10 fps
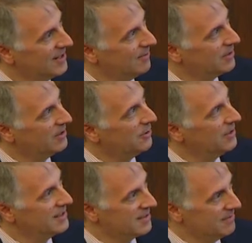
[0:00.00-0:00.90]
the
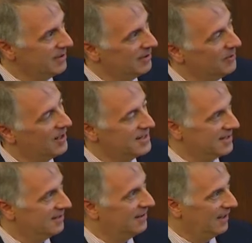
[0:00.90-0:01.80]
ambiguities that may arise,
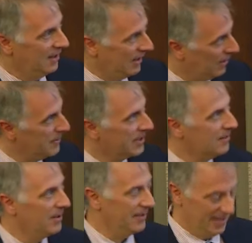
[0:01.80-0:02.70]
and I'll, uh, I'll pick
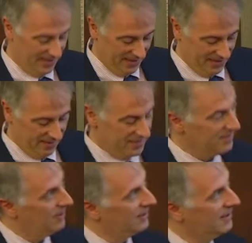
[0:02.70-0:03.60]
up on that at the end of the
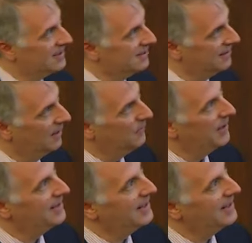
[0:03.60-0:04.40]
talk. That's, that, that,